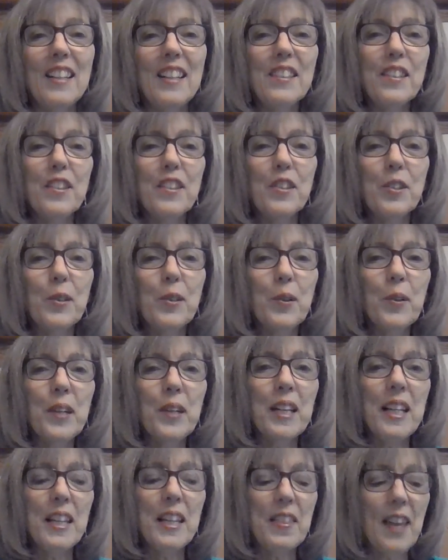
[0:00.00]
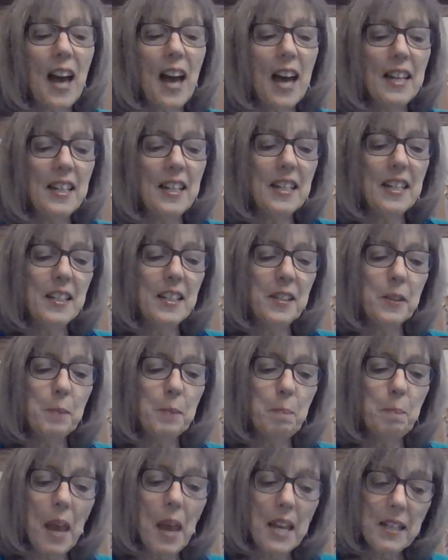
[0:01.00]
It's a story that
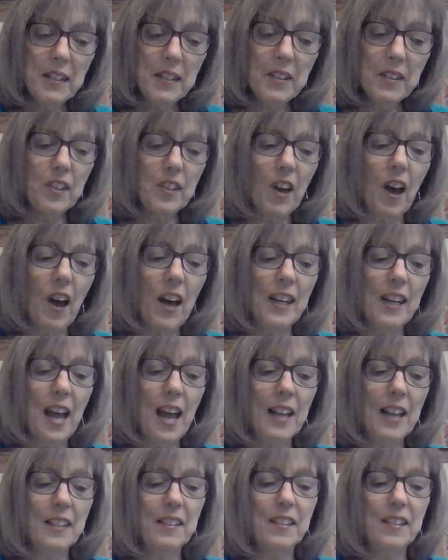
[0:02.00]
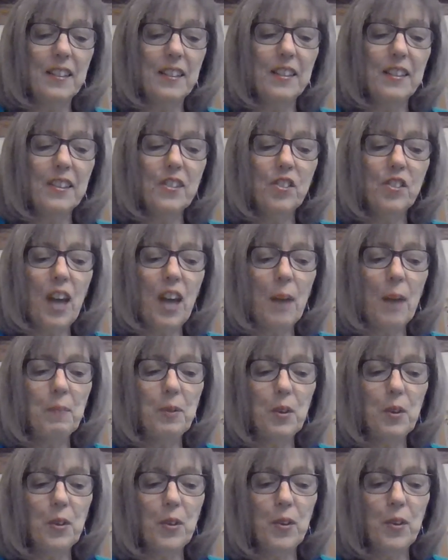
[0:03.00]
is based on Exodus
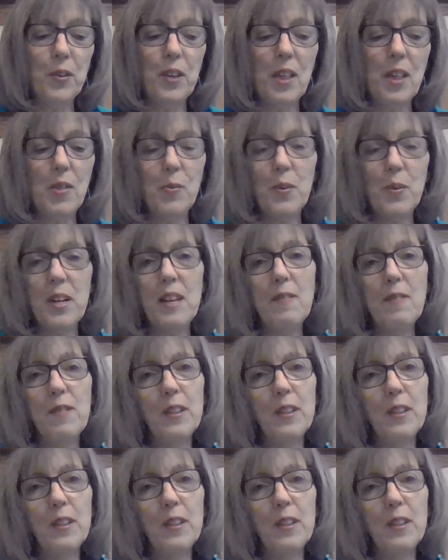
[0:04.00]
chapter 33,